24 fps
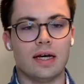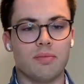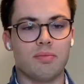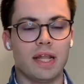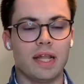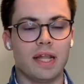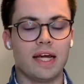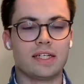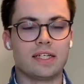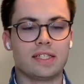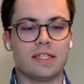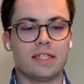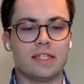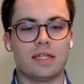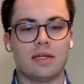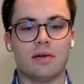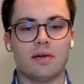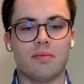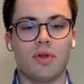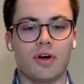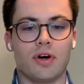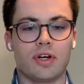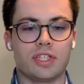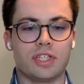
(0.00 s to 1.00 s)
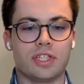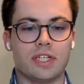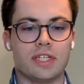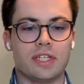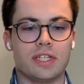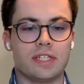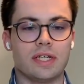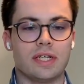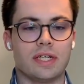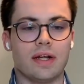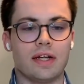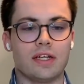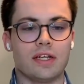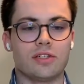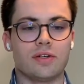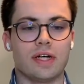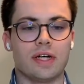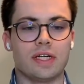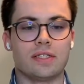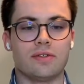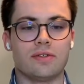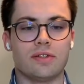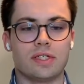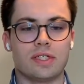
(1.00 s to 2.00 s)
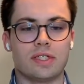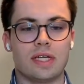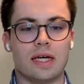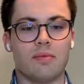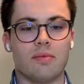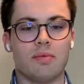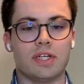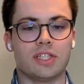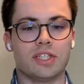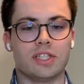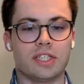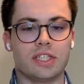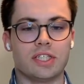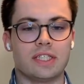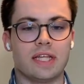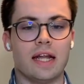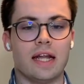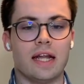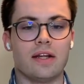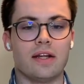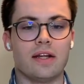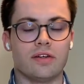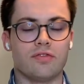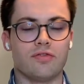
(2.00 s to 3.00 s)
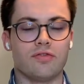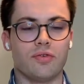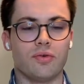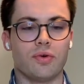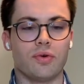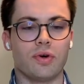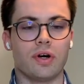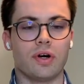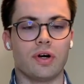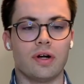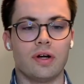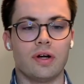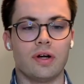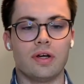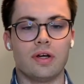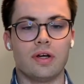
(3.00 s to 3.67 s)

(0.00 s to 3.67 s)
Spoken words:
players in the blockchain scene and tries to establish a standard for